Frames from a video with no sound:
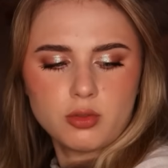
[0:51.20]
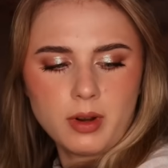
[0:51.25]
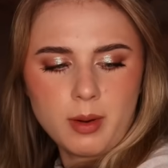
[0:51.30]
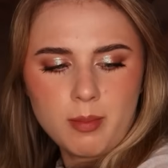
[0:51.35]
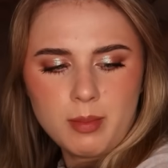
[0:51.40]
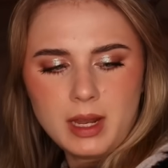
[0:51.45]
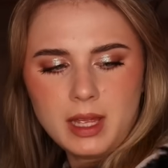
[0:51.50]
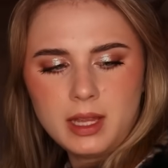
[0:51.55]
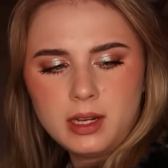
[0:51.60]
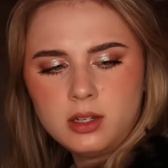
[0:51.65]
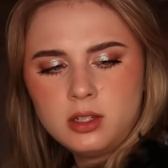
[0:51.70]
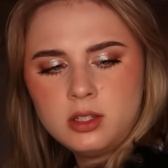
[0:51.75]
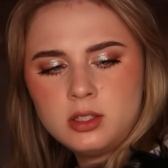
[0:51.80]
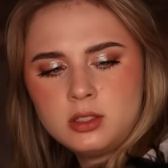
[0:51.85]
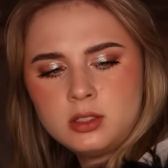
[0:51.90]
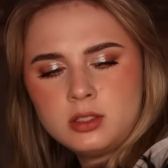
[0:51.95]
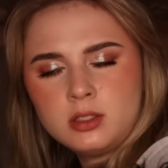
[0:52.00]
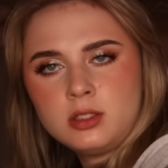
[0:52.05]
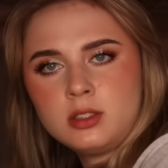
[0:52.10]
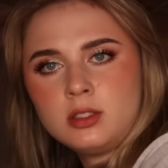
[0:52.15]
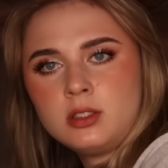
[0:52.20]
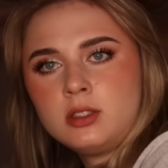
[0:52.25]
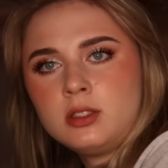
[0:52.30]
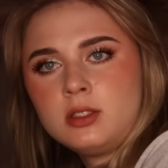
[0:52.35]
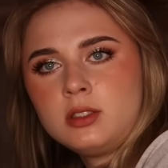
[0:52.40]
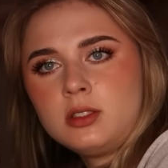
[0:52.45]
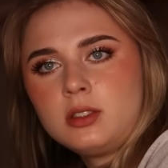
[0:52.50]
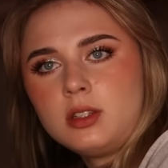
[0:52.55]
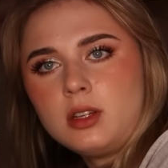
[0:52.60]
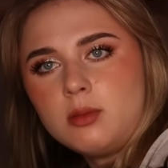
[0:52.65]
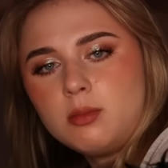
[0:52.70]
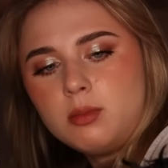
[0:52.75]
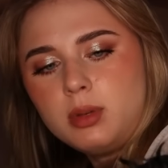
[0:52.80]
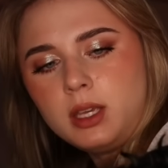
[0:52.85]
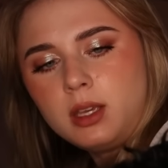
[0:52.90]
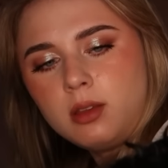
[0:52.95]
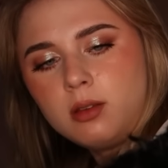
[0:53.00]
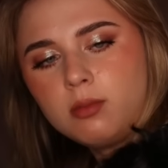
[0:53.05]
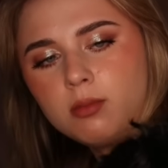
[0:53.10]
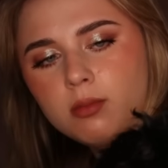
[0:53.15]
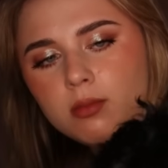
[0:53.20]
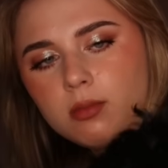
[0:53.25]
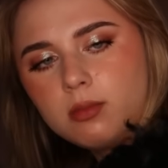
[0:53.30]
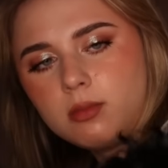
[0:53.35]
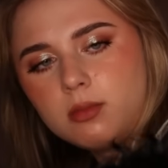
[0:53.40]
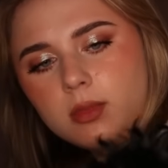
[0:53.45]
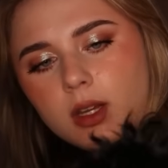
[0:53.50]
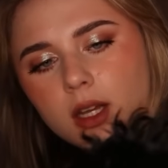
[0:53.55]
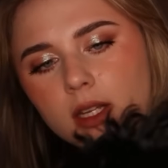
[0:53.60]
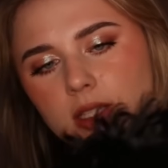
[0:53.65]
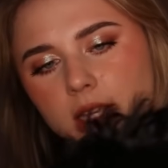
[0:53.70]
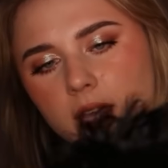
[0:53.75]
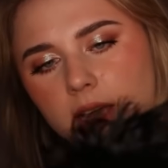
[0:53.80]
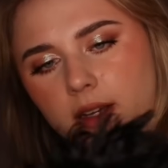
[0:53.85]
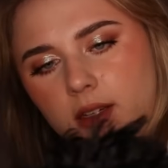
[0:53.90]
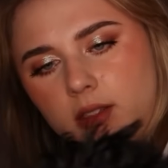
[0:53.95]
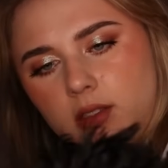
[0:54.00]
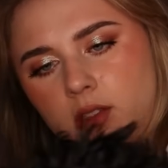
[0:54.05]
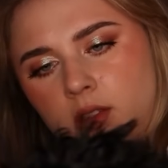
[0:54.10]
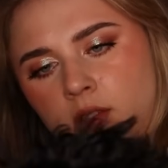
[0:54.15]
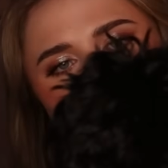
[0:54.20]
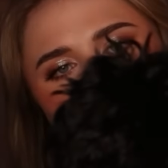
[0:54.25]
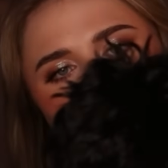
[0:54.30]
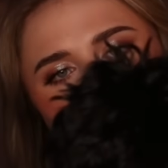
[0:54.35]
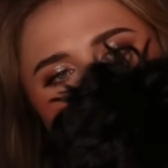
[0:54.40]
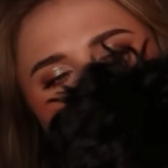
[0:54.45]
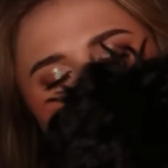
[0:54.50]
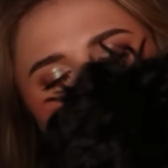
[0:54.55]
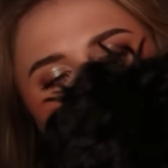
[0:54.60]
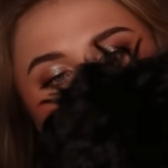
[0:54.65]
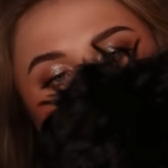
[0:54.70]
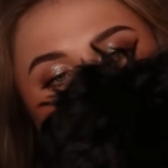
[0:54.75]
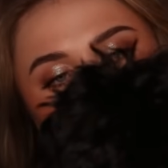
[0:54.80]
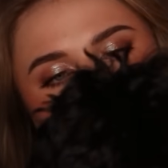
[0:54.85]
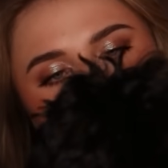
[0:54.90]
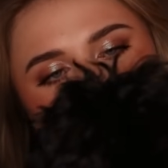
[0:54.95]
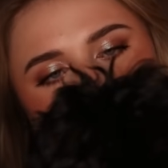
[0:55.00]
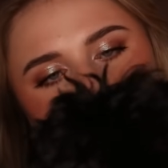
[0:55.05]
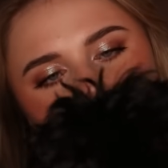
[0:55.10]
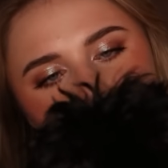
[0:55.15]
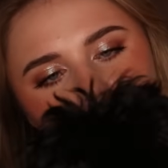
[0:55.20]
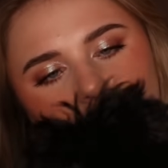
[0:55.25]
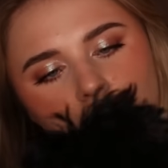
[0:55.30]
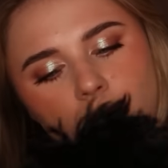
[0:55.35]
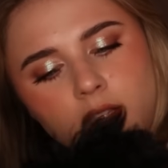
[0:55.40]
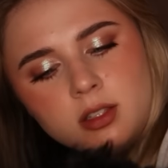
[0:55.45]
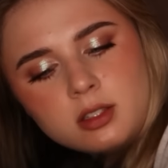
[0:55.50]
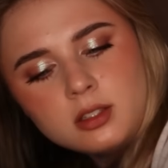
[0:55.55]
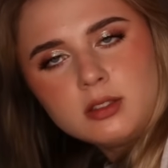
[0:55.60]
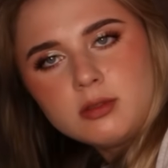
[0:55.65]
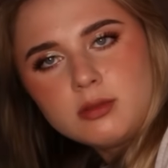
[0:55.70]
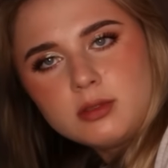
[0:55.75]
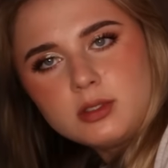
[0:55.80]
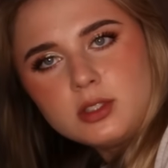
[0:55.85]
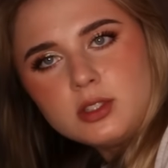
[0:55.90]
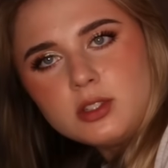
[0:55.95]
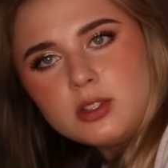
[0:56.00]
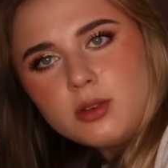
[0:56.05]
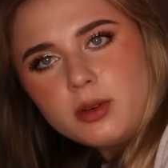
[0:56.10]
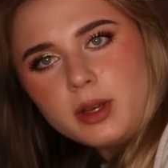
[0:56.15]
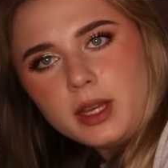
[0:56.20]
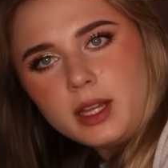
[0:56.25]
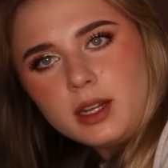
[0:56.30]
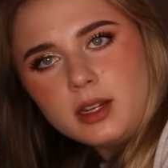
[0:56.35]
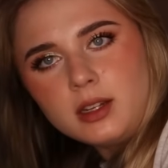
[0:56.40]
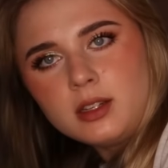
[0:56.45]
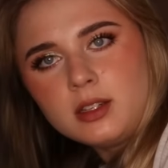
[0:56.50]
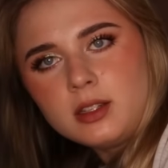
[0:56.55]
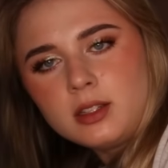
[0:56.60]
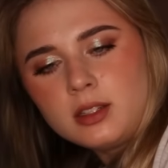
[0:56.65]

gremlin. I'm being attacked. Excuse me, Missy. What you doing?